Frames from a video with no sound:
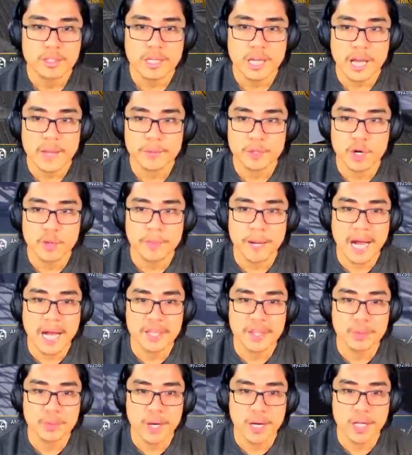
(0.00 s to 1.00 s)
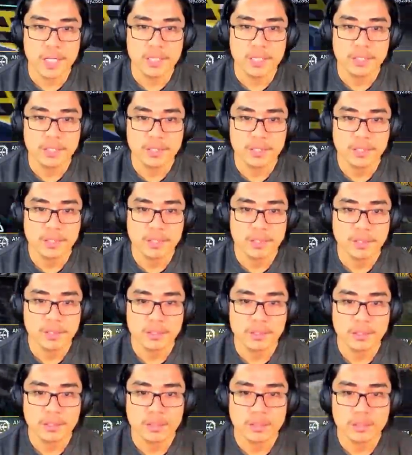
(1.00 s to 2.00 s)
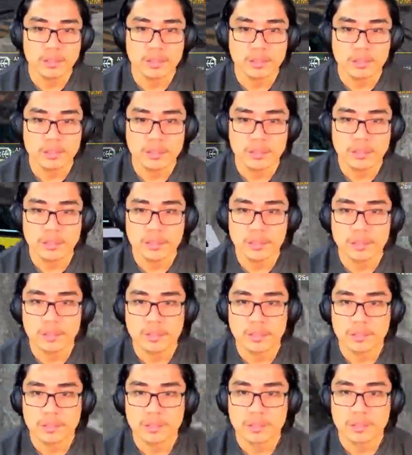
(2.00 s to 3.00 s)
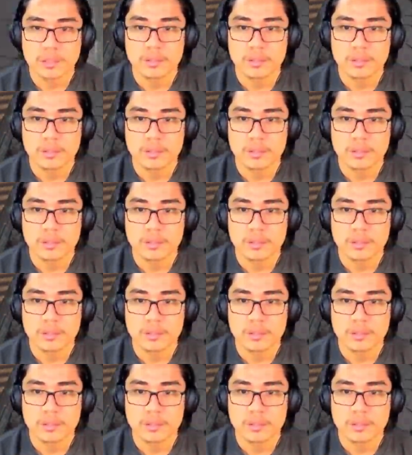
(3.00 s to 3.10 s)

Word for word: I'm going behind the wall. Okay.